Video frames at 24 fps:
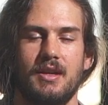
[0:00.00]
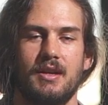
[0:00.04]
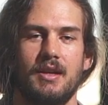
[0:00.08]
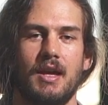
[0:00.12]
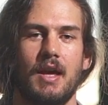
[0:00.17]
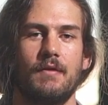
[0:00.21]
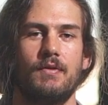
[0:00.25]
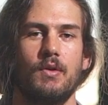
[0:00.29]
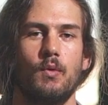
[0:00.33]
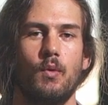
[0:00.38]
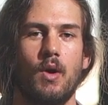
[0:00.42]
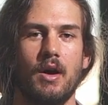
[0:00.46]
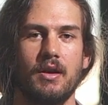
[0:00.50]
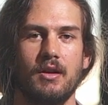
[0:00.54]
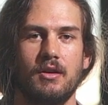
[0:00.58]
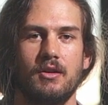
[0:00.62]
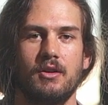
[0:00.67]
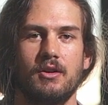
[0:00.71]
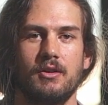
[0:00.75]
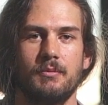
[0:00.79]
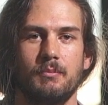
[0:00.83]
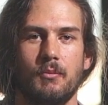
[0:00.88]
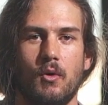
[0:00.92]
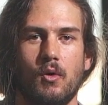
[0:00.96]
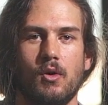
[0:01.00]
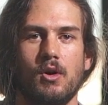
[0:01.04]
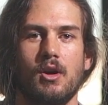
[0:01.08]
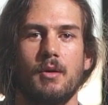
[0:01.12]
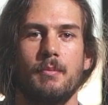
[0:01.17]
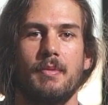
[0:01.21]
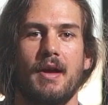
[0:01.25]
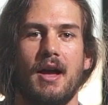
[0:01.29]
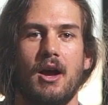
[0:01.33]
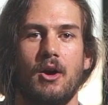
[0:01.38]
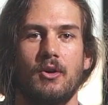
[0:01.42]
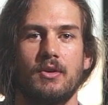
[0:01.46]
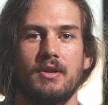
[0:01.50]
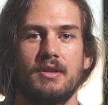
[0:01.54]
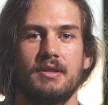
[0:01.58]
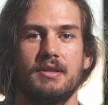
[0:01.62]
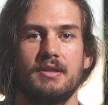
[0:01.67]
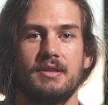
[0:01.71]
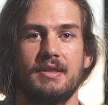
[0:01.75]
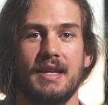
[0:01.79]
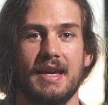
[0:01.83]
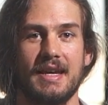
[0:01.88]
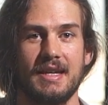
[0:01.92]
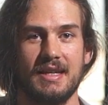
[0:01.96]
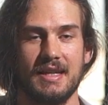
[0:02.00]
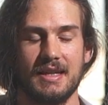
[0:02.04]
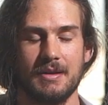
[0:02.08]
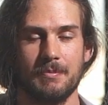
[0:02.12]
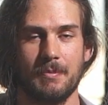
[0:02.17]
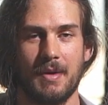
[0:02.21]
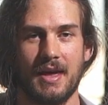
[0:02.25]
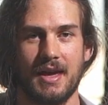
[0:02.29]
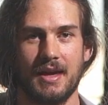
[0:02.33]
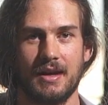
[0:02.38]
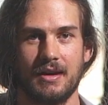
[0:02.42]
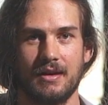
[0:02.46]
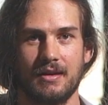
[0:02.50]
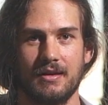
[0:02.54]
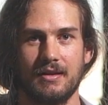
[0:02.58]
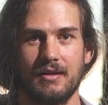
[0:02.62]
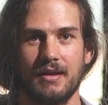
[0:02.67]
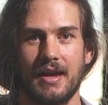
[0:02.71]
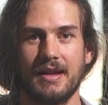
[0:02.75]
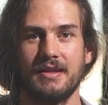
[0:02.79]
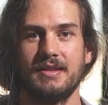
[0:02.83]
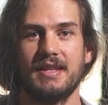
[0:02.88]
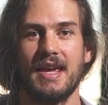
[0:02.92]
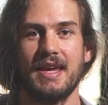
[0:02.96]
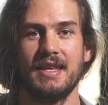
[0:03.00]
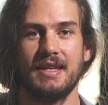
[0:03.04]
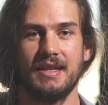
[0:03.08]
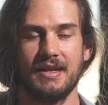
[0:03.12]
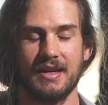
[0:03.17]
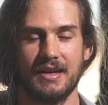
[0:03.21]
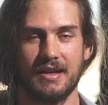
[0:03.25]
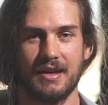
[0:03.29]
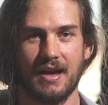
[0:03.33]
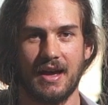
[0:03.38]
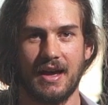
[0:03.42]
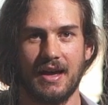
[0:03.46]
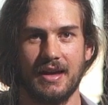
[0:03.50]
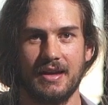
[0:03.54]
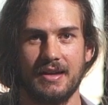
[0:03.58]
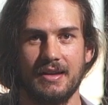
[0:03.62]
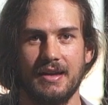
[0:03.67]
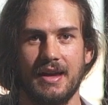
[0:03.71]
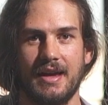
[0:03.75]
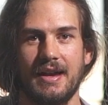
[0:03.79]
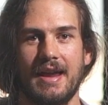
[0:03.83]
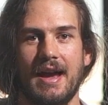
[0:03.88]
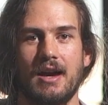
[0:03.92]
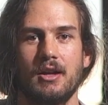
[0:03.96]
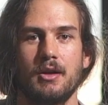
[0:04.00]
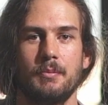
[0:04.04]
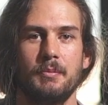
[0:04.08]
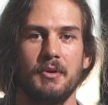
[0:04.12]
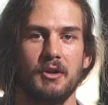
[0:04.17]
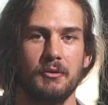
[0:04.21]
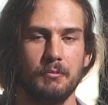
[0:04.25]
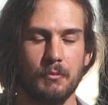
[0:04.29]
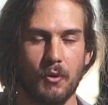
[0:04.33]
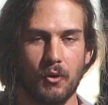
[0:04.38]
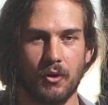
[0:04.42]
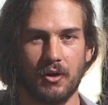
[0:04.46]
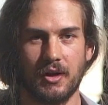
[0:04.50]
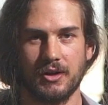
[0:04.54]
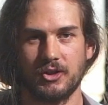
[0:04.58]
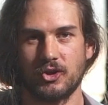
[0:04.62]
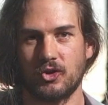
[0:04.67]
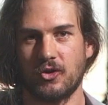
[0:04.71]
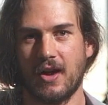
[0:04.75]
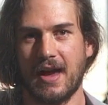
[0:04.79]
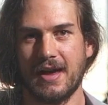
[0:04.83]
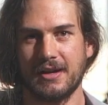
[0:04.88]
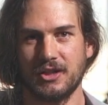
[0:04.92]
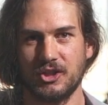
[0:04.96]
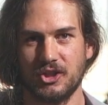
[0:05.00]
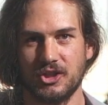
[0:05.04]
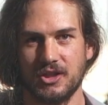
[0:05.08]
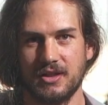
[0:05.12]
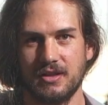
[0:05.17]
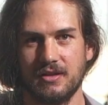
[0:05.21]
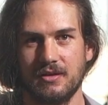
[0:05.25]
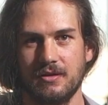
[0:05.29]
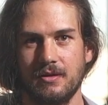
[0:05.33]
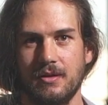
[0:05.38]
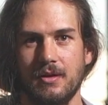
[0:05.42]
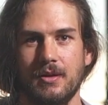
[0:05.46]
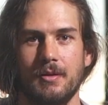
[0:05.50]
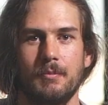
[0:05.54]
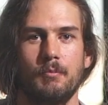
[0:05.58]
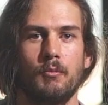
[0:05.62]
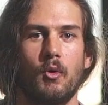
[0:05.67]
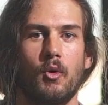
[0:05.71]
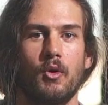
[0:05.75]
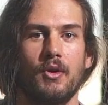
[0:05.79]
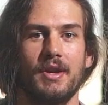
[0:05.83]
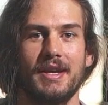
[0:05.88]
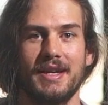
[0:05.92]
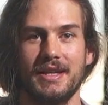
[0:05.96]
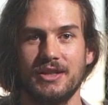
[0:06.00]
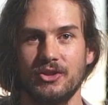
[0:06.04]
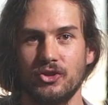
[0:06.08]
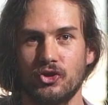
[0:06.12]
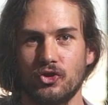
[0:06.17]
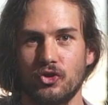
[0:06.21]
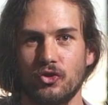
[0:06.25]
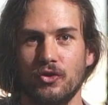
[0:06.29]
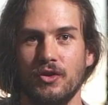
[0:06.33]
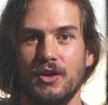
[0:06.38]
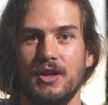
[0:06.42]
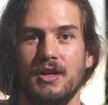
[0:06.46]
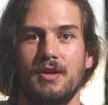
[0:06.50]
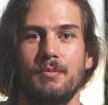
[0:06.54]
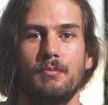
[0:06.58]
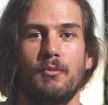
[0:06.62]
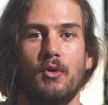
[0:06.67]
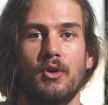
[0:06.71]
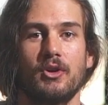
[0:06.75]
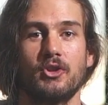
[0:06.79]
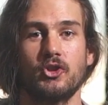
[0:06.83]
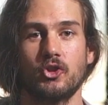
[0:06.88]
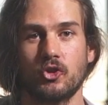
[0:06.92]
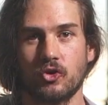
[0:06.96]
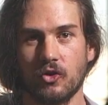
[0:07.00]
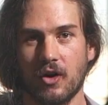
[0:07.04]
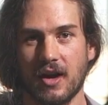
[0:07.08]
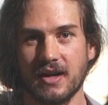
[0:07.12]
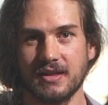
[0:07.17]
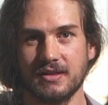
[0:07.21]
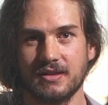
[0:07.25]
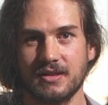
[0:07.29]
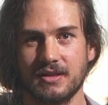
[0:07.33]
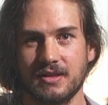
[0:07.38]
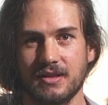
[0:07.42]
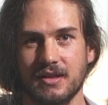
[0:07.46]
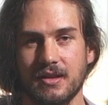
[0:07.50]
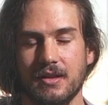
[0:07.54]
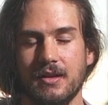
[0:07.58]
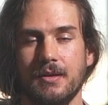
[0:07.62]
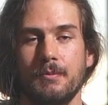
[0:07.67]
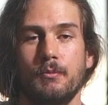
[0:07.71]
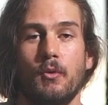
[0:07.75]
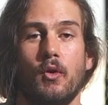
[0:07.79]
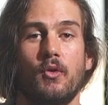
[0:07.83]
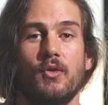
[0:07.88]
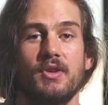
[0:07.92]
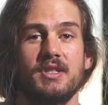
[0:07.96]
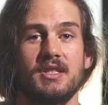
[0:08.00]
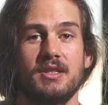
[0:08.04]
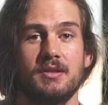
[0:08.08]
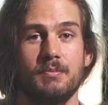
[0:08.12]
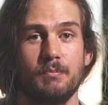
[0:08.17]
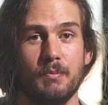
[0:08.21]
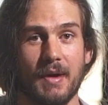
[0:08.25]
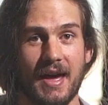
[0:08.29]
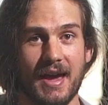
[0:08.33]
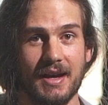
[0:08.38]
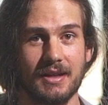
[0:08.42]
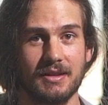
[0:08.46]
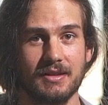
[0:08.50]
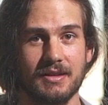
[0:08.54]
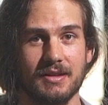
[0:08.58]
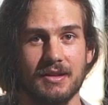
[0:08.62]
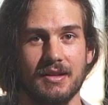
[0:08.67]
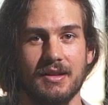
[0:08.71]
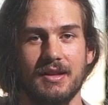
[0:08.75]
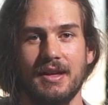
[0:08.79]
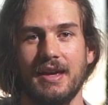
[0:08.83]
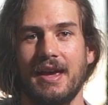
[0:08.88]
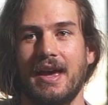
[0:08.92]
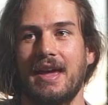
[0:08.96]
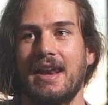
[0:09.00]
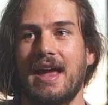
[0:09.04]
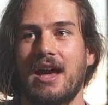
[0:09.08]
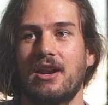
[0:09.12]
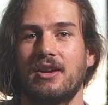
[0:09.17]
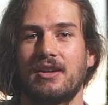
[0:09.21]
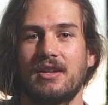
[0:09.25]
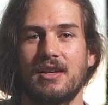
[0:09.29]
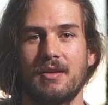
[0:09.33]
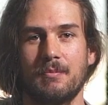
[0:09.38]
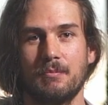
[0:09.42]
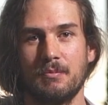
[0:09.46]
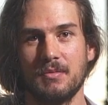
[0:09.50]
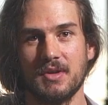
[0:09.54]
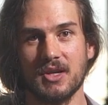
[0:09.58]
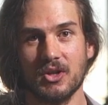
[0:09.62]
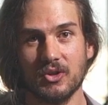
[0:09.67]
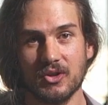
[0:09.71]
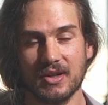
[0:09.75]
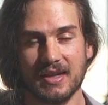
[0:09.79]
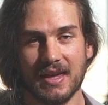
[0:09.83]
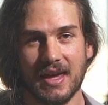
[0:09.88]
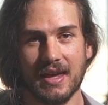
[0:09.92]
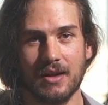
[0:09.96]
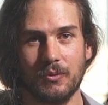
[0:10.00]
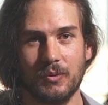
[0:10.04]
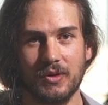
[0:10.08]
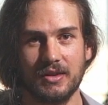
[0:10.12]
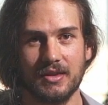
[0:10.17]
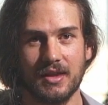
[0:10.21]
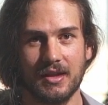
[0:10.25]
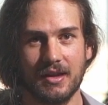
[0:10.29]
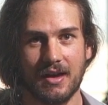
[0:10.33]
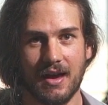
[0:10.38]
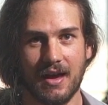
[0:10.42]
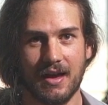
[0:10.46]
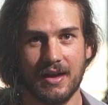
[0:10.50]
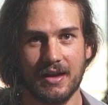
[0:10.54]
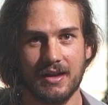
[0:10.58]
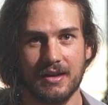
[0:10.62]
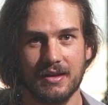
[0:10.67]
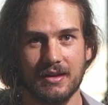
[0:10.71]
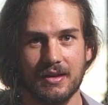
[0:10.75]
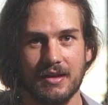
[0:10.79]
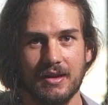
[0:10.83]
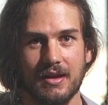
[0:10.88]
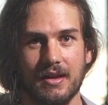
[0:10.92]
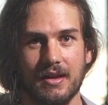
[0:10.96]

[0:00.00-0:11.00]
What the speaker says: If you want to learn more about dating men and dating a guy and how to build more attraction, more intrigue, more trust, more respect, and how to communicate with the guy,